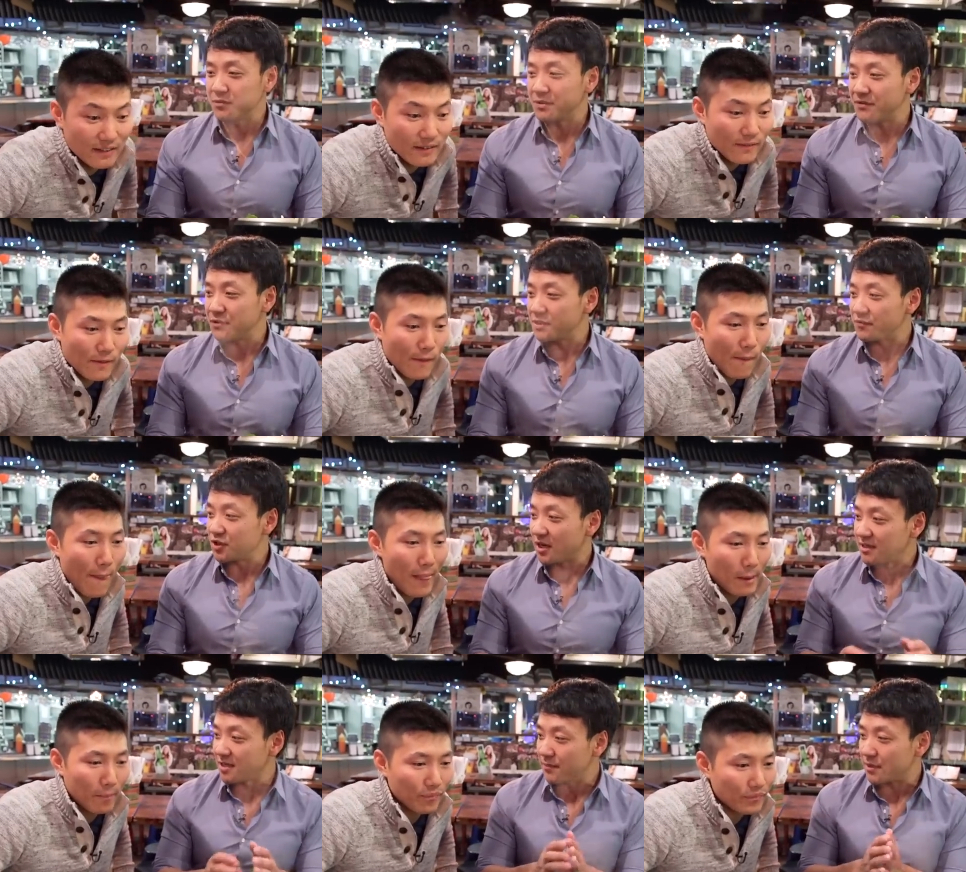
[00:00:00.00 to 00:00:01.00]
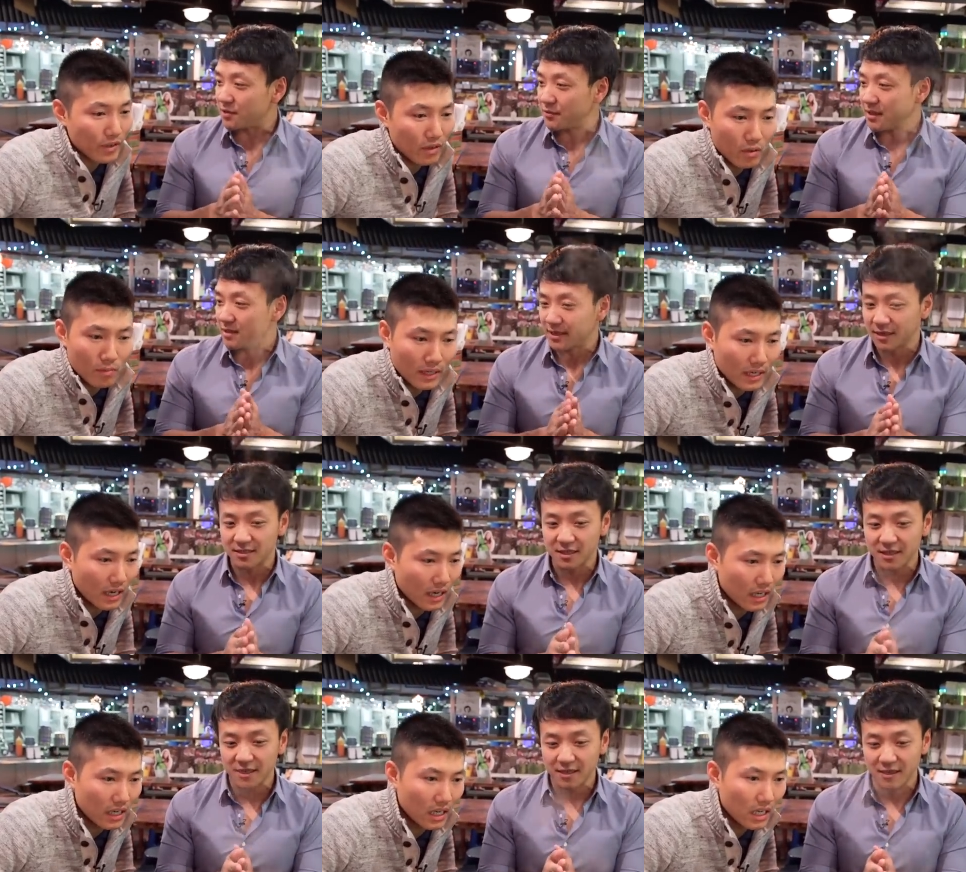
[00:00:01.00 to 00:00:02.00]
Speaker 1: don't even do this for Chinese hot pot, do we? Like, is
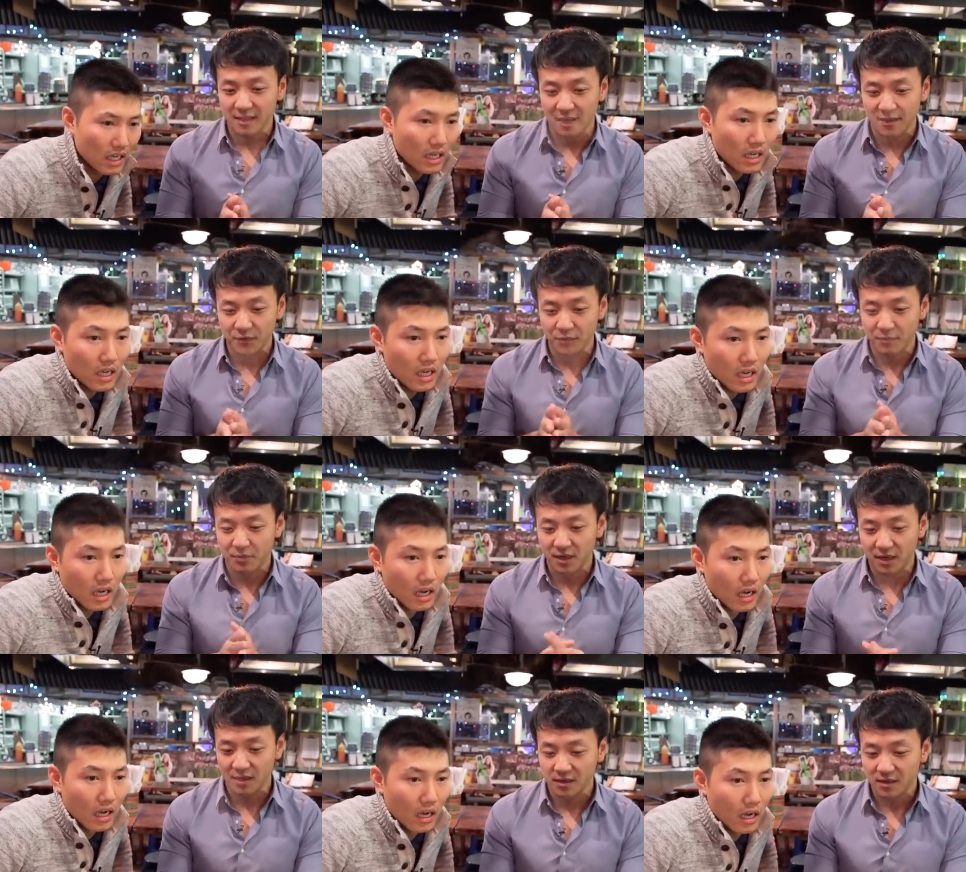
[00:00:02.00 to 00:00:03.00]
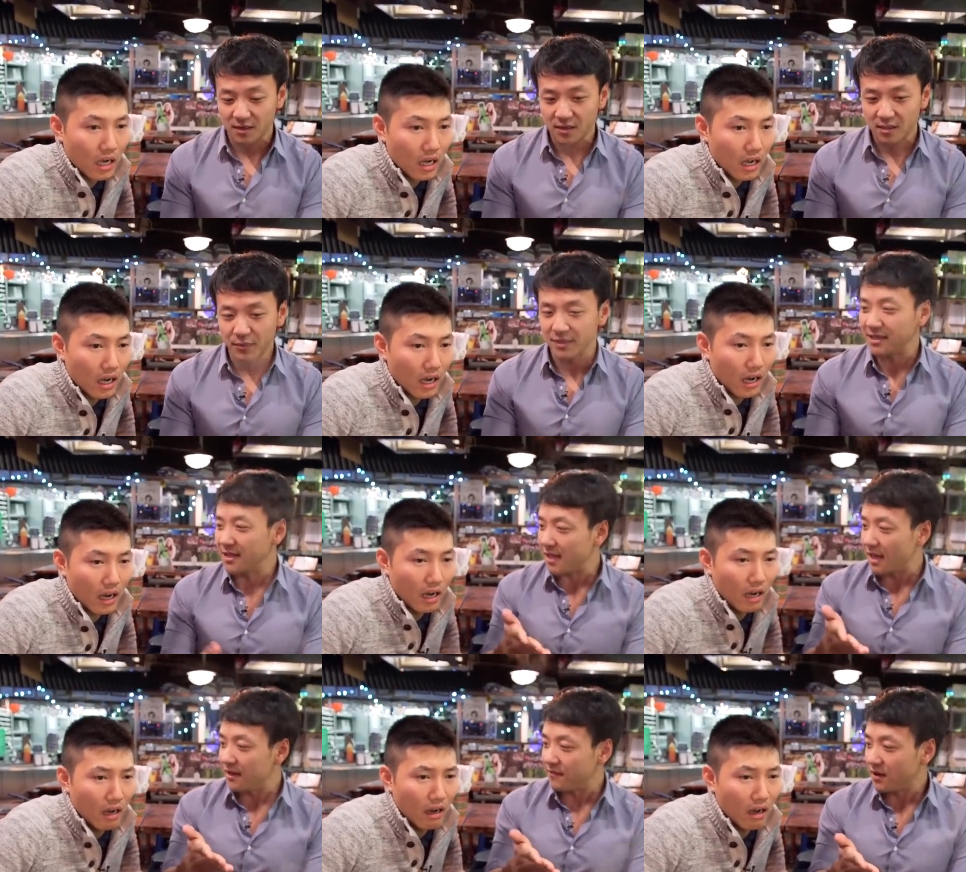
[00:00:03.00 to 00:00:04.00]
anything alive when we put it in? Wait, is it
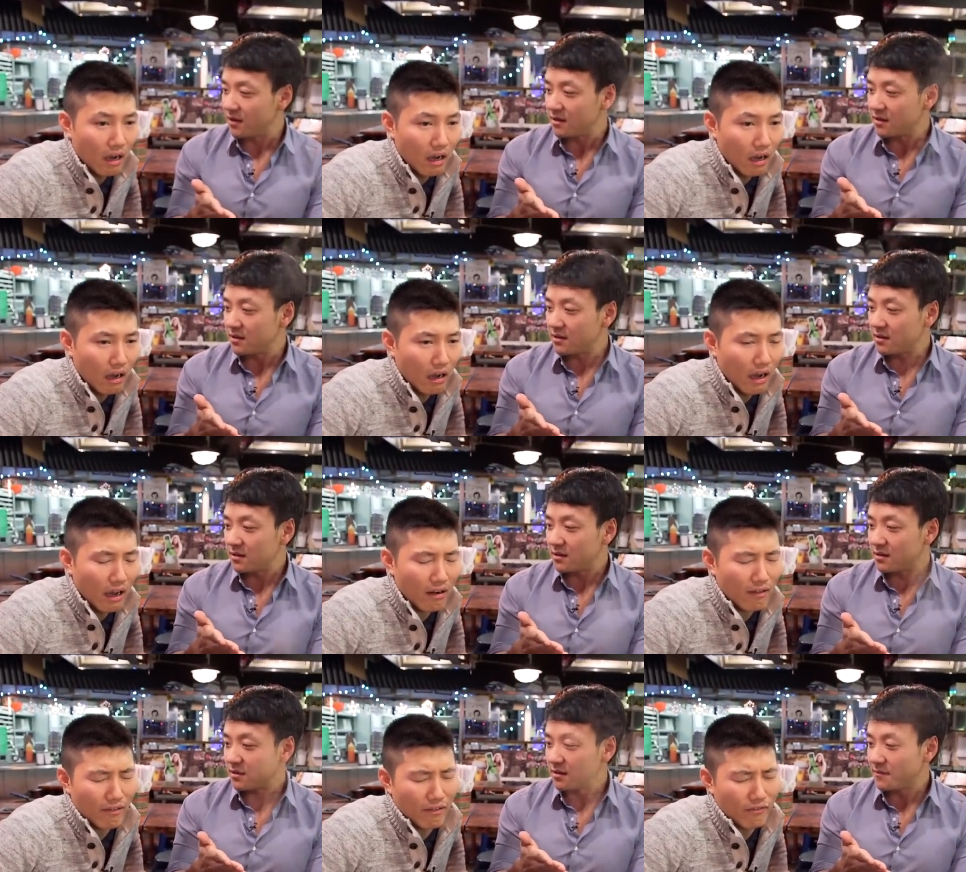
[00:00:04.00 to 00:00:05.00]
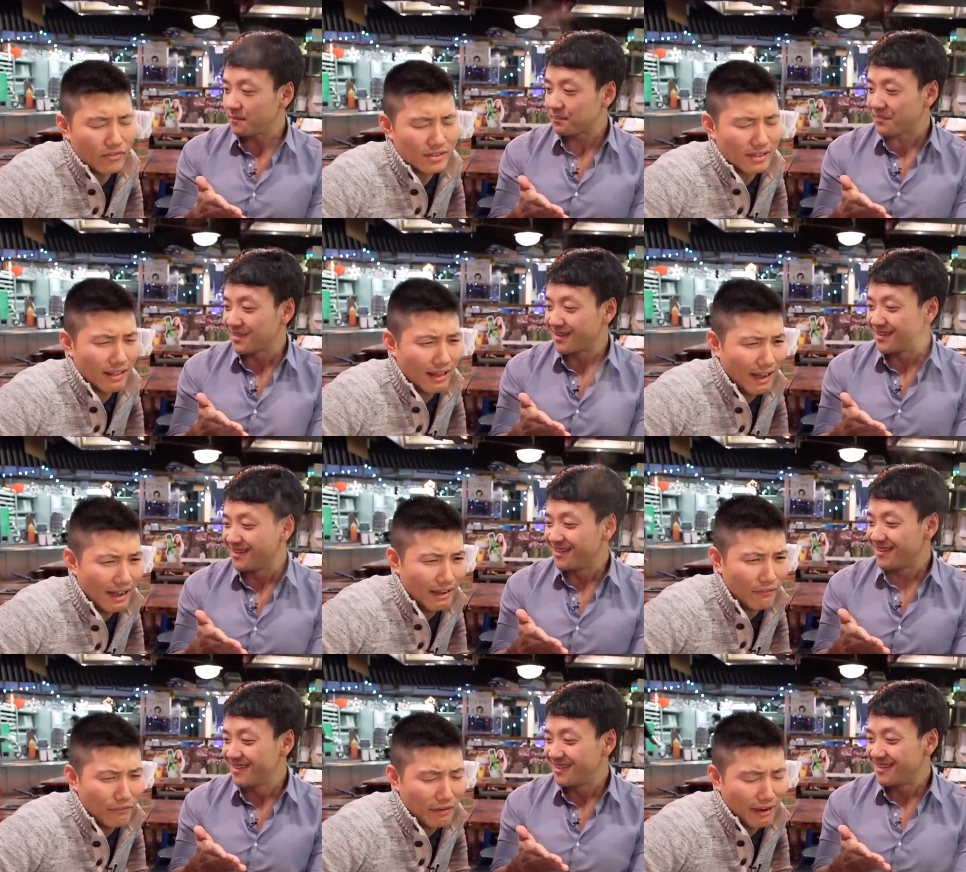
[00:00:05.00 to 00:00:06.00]
alive?
Speaker 2: I don't know if it's
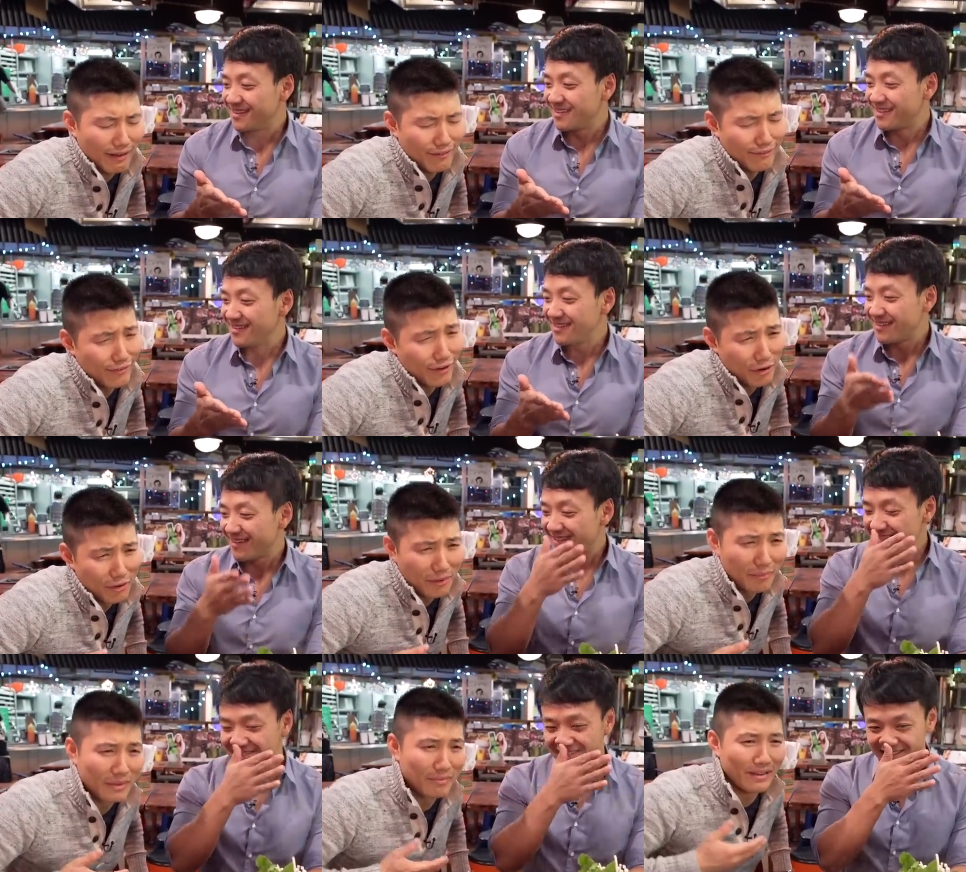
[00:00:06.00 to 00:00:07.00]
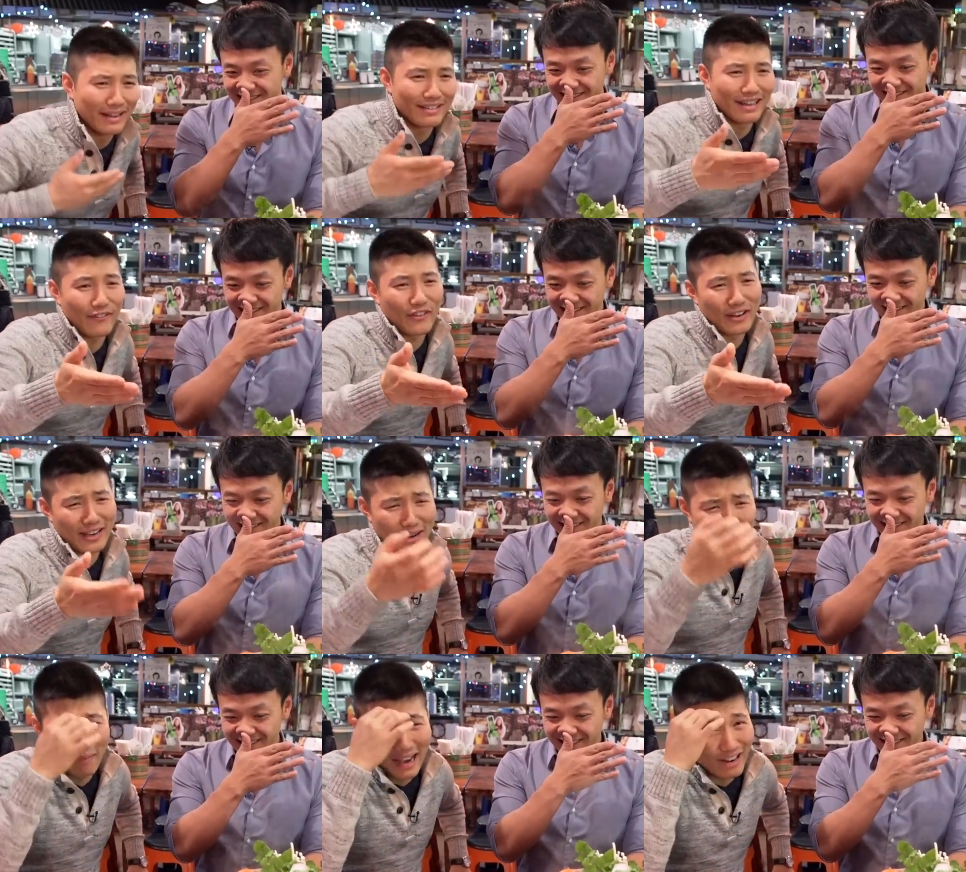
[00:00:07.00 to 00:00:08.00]
alive. I don't know. I mean, it, I feel
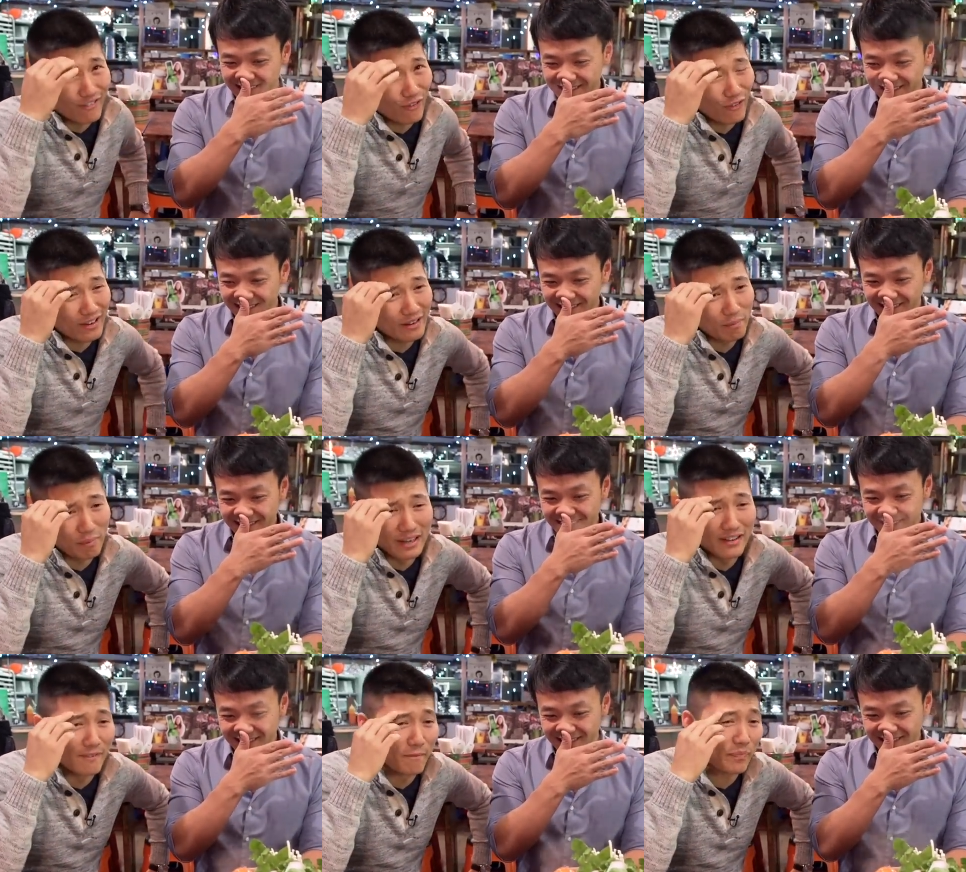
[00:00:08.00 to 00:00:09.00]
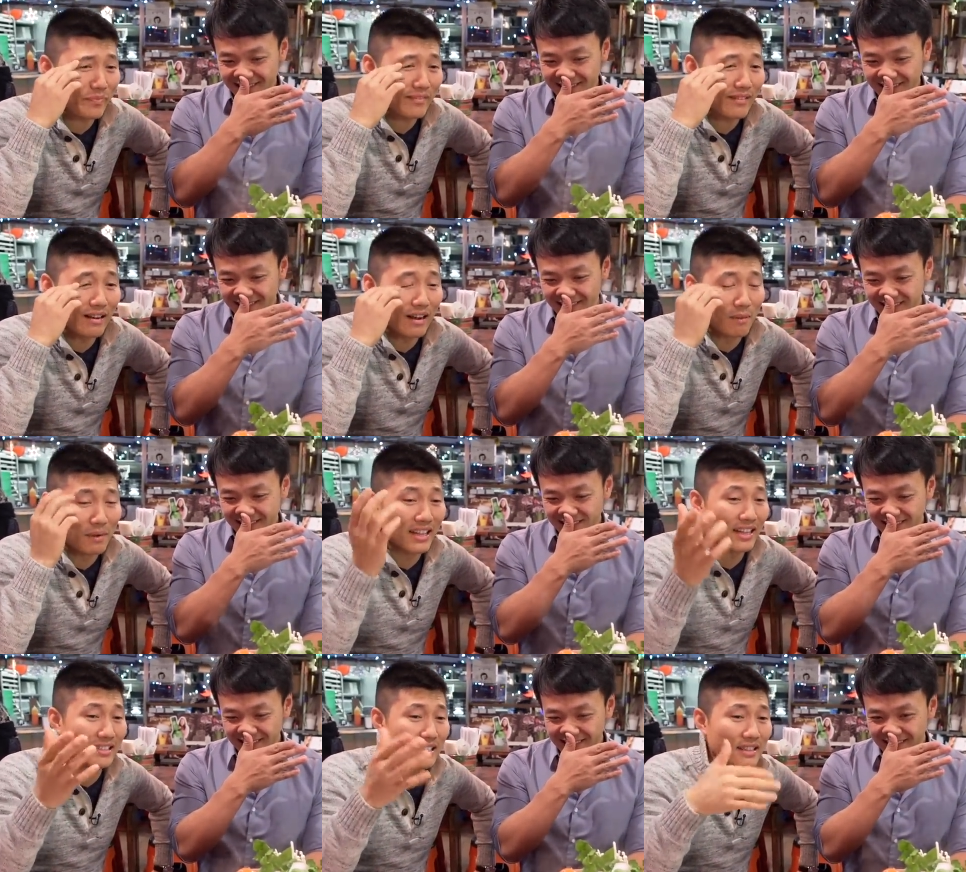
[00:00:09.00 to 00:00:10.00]
kind of bad for it, but um, I
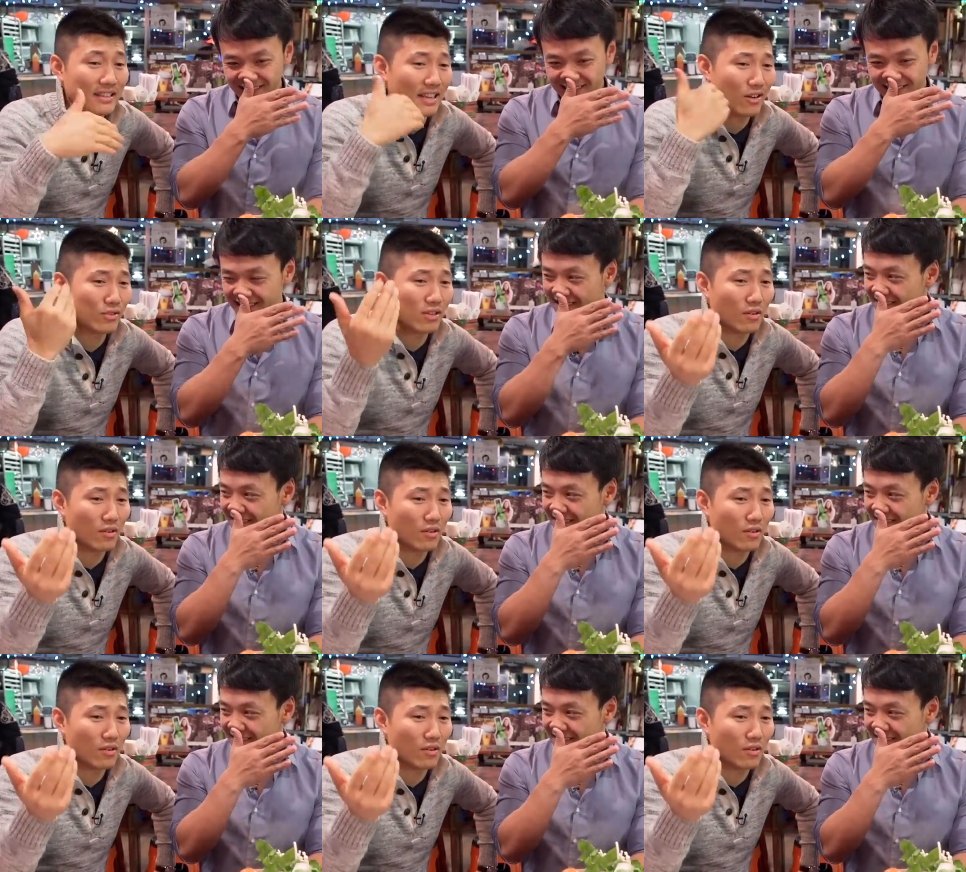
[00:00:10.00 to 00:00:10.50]
like to think that it was